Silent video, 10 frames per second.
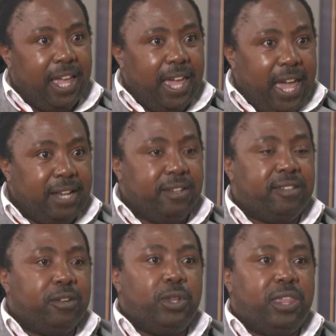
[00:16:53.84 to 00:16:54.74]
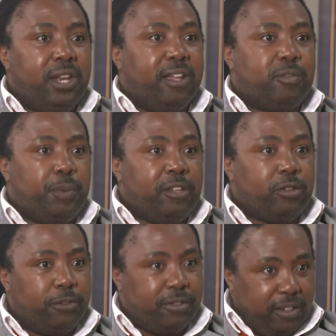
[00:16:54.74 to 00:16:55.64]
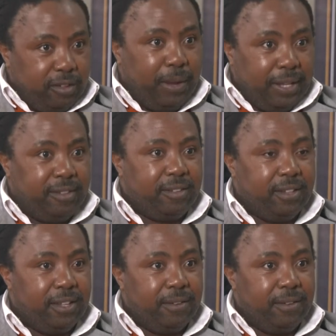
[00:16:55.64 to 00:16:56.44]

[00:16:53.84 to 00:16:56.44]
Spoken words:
And within a space of 6 months,